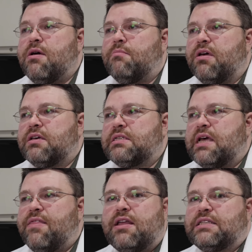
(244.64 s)
because,
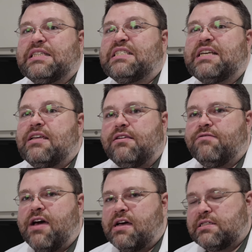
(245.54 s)
and that's insanely
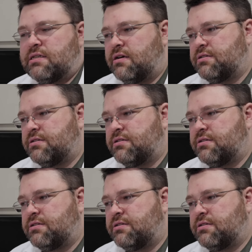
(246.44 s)
fast.